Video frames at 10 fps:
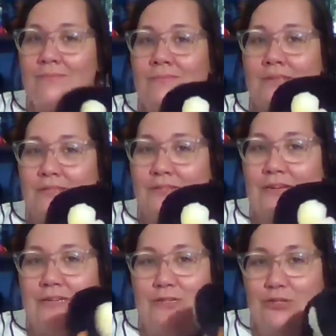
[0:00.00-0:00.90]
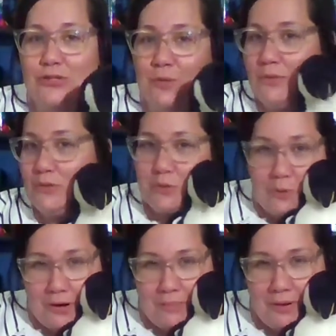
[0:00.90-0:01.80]
because look, he's just so
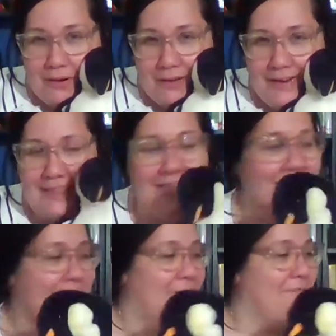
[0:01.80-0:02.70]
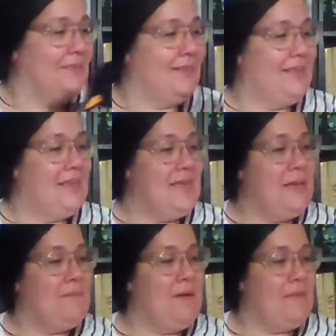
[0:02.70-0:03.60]
adorable and I love him.
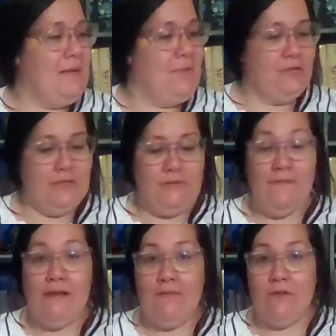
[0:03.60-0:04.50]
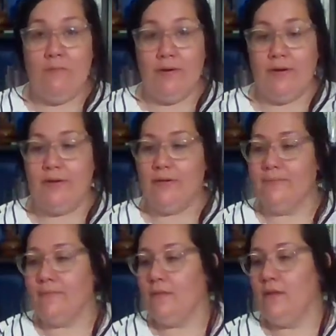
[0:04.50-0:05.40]
But my most favorite bird
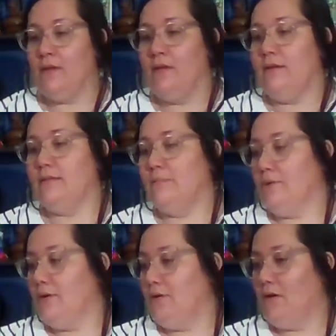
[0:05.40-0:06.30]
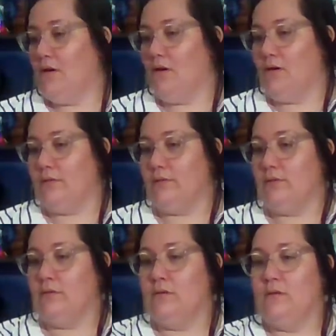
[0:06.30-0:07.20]
is a bird called,
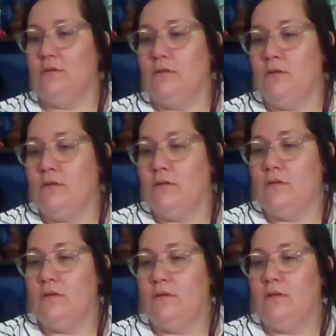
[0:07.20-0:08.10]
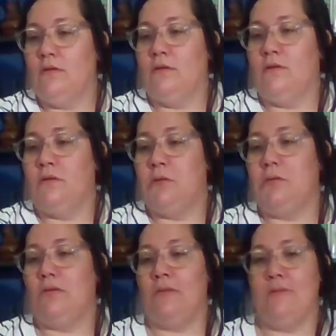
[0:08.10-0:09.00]

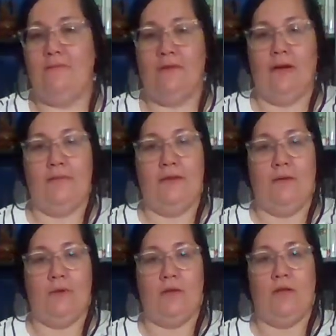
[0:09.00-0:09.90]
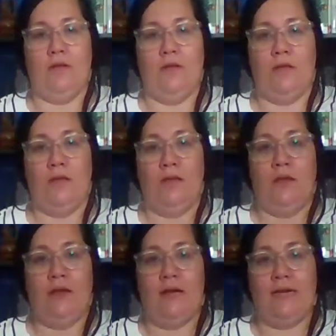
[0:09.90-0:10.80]
let me find that one,
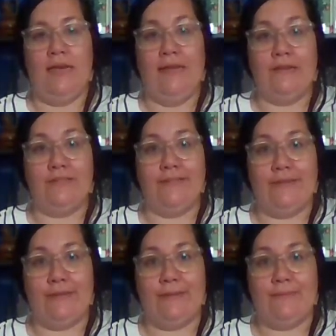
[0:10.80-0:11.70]
a killdeer.